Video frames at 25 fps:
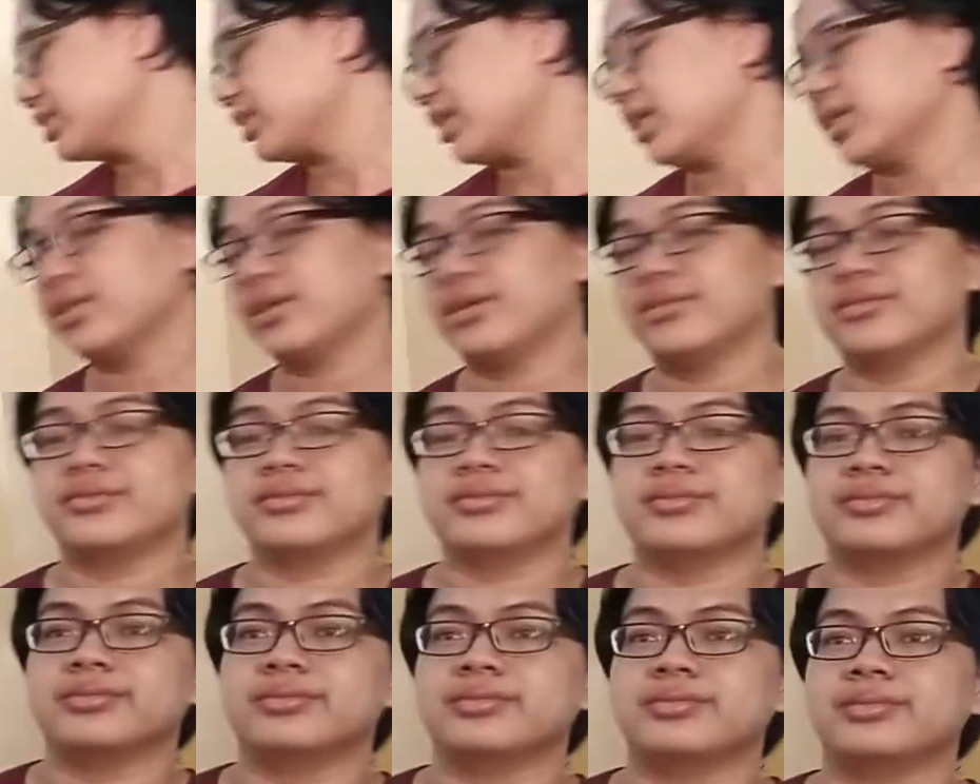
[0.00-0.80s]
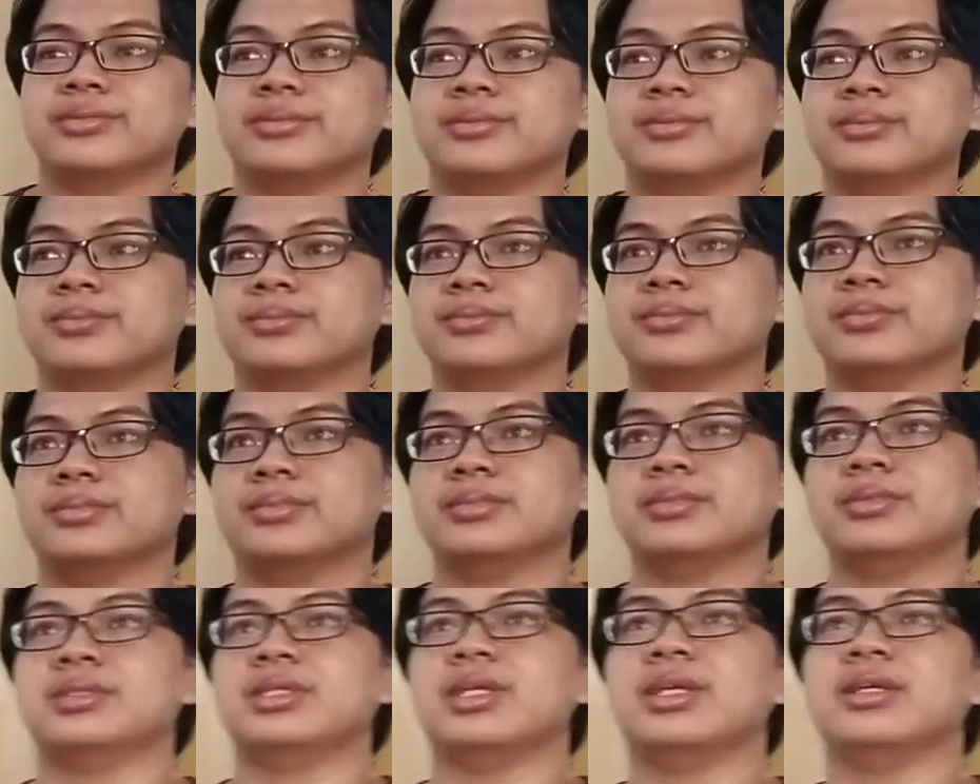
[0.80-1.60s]
kind of
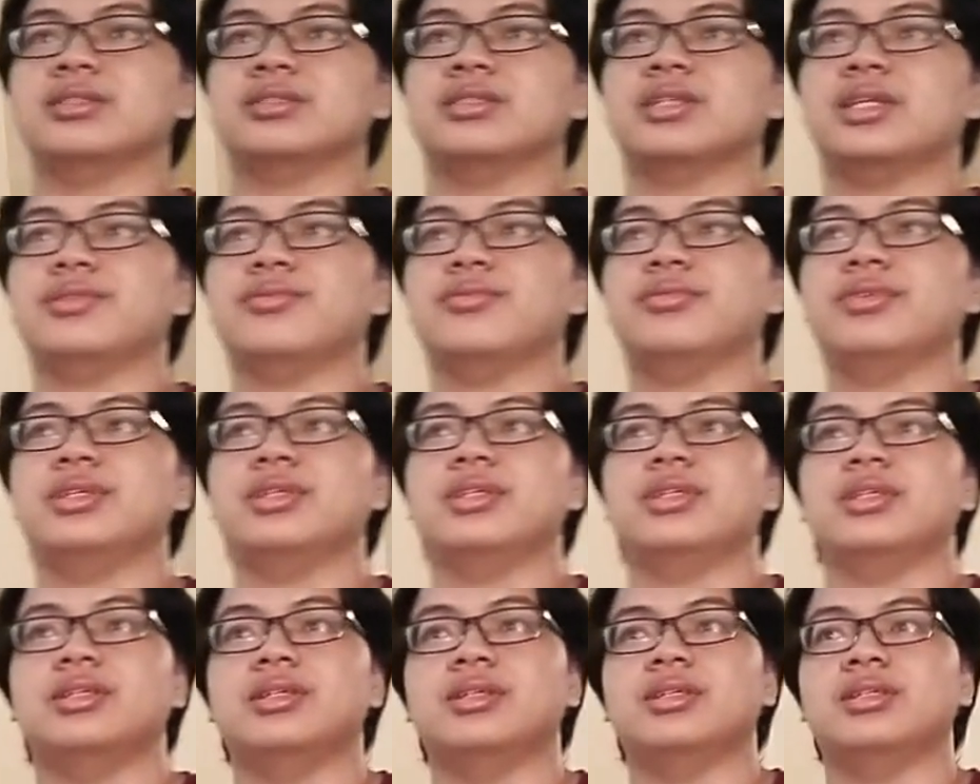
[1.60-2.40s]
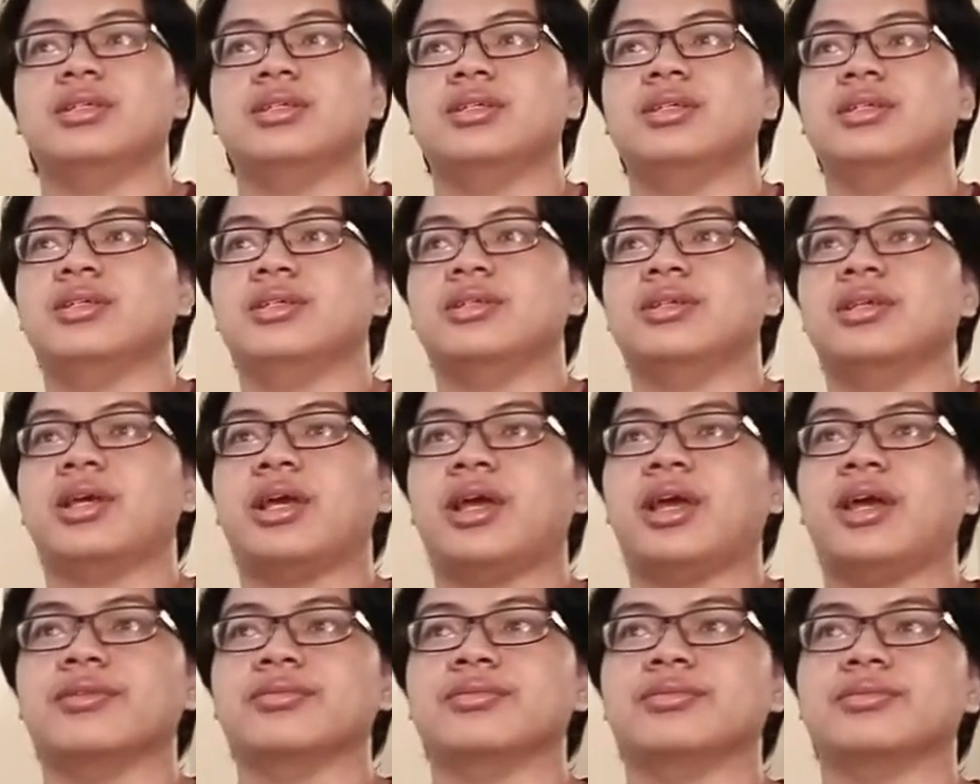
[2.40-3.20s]
thing that we
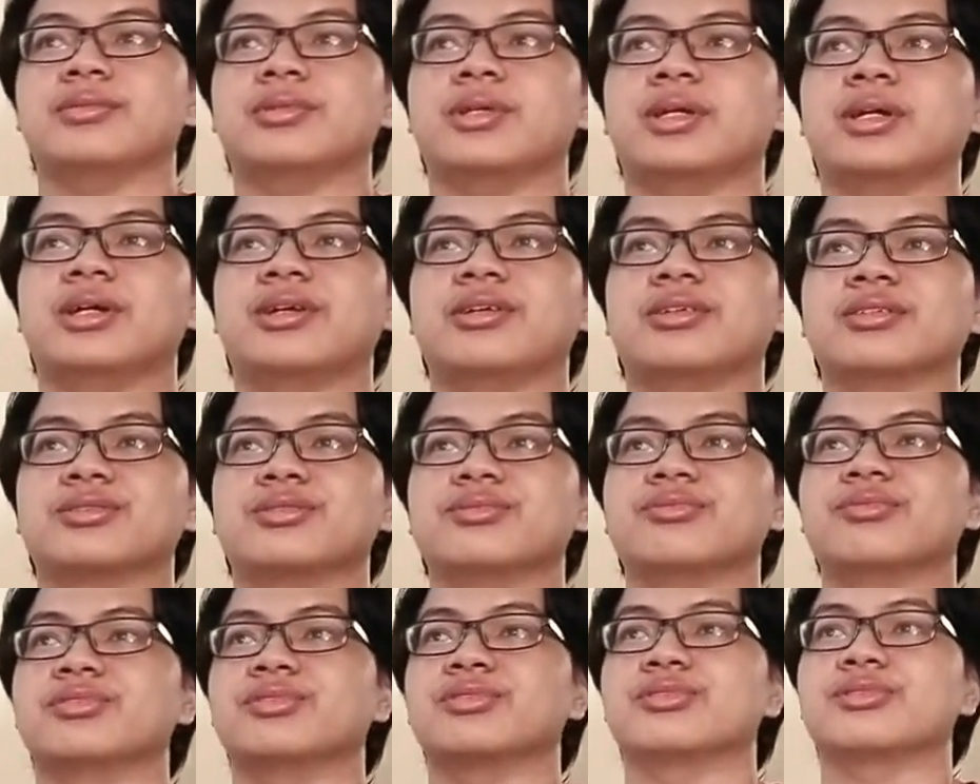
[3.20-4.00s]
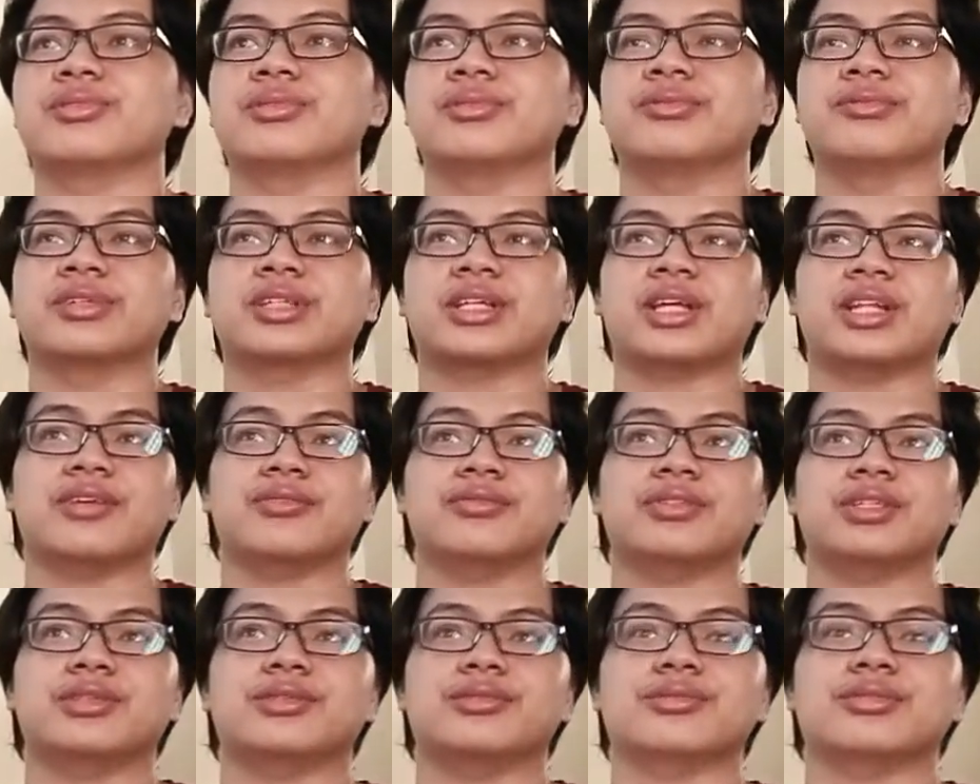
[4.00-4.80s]
have? What kind of
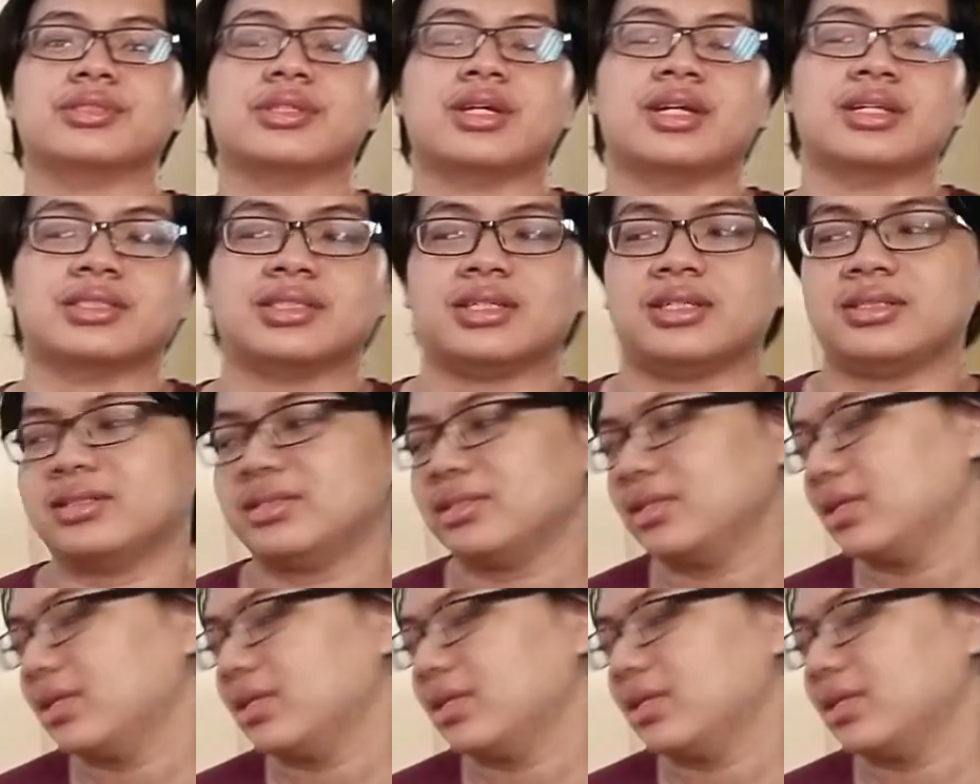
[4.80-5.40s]
thing to start it?